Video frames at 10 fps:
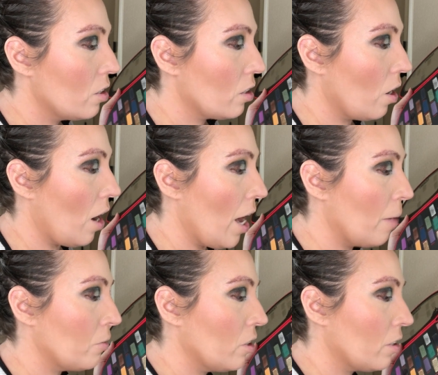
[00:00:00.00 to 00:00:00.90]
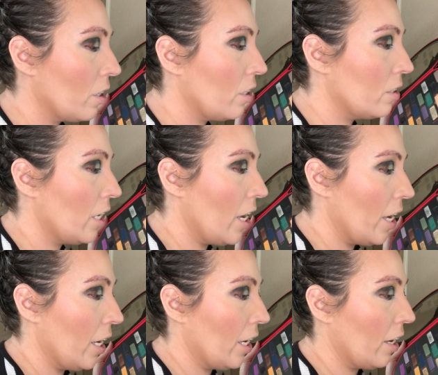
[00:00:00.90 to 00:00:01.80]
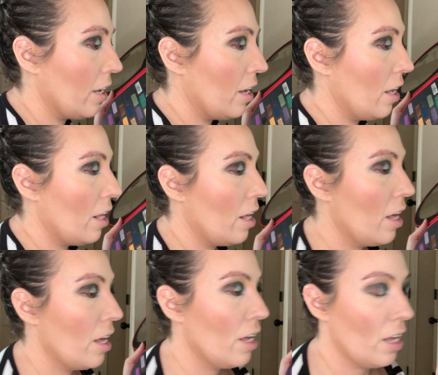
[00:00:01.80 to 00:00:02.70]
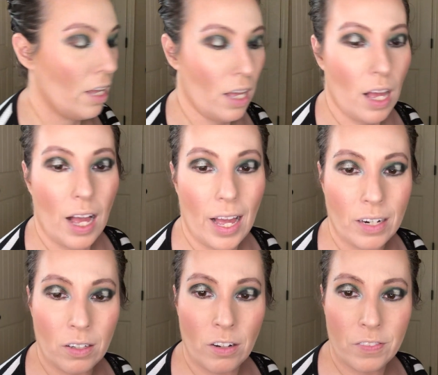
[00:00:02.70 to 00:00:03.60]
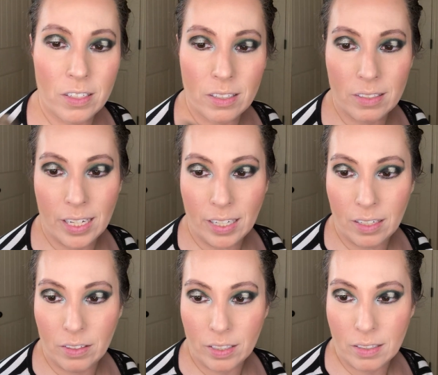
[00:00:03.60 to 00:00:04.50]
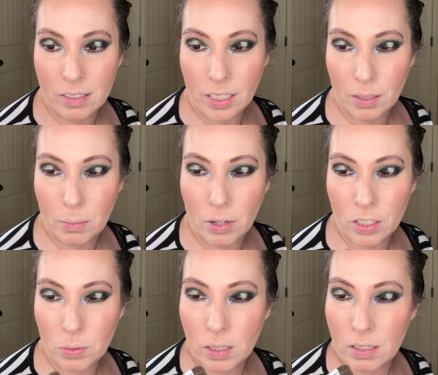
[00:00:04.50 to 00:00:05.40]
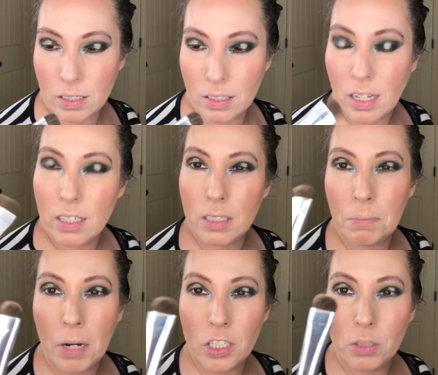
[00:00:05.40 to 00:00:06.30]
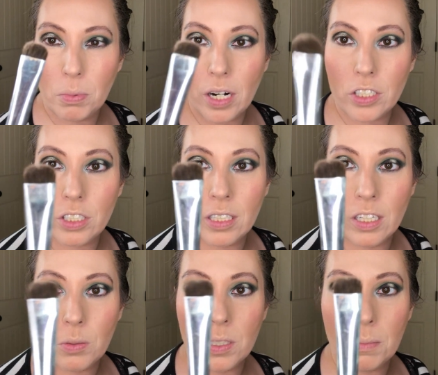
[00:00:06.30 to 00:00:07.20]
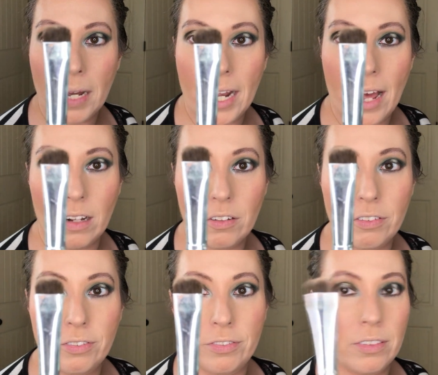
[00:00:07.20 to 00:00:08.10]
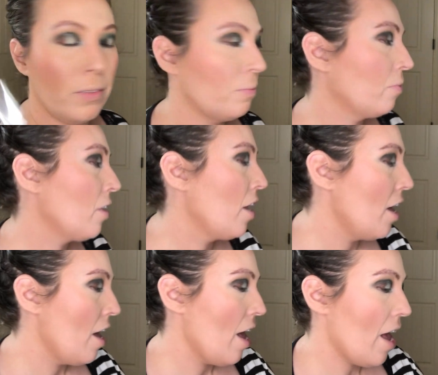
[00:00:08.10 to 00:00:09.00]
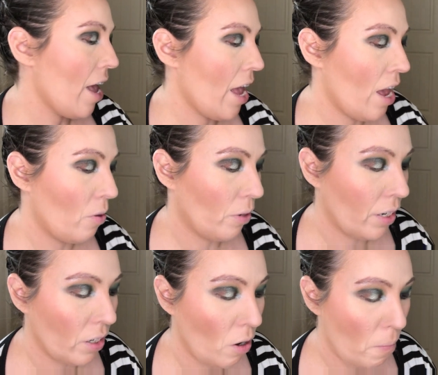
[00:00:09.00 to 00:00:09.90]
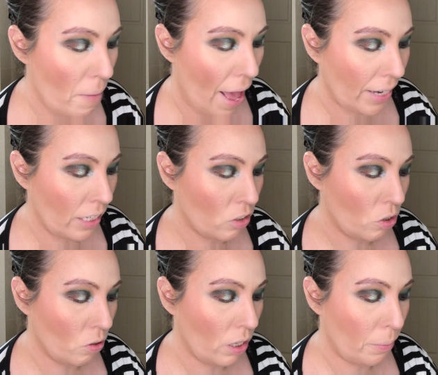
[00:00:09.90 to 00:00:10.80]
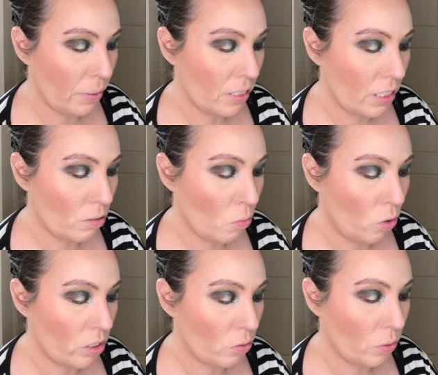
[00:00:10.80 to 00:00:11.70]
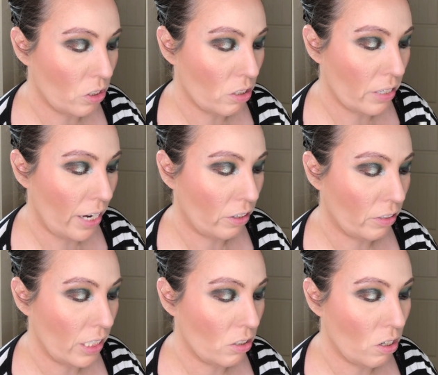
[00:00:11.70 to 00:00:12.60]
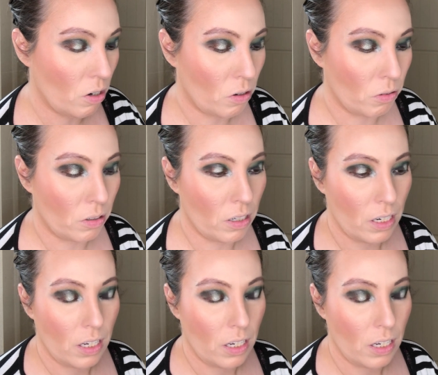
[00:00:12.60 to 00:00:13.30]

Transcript: So I'm just gonna take, I don't know if this is like another concealer brush, what is this? A smudge brush, and this one's by e.l.f. And we're gonna go back into La Petite Morte, which is that green tone,